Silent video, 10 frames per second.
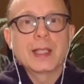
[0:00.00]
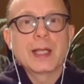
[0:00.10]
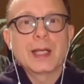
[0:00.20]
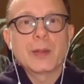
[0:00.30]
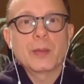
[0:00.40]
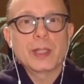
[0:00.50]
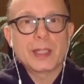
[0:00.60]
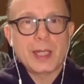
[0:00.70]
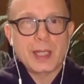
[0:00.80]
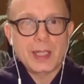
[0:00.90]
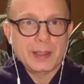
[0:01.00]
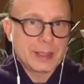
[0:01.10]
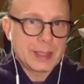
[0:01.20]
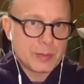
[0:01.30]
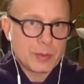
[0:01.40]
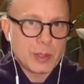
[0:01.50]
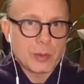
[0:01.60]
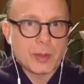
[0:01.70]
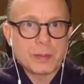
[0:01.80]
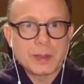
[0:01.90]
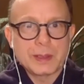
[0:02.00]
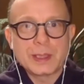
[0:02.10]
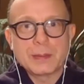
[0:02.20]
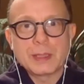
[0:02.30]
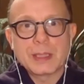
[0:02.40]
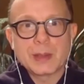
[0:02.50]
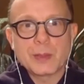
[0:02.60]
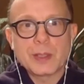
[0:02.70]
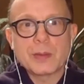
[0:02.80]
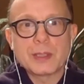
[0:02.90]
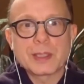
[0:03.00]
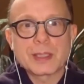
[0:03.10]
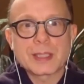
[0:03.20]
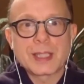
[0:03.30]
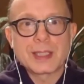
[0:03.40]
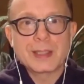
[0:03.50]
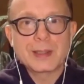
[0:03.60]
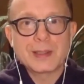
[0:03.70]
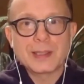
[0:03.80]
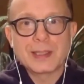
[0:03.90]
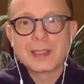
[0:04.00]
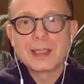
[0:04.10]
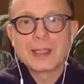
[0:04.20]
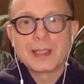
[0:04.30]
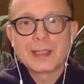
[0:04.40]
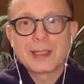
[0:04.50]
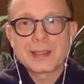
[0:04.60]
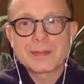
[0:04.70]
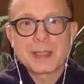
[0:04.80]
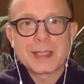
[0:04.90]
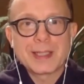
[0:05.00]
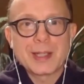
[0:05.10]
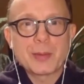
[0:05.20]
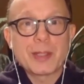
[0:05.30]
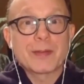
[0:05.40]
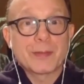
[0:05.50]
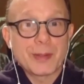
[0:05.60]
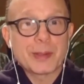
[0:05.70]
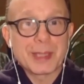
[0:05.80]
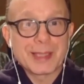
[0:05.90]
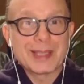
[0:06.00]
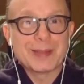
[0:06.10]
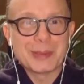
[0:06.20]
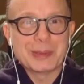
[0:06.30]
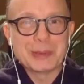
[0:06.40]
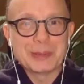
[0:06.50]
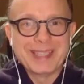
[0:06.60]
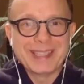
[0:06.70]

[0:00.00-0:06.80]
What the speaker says: Wynn and I, because we owned the building to begin with, we just stayed here and has made it. Now we have a very big living room.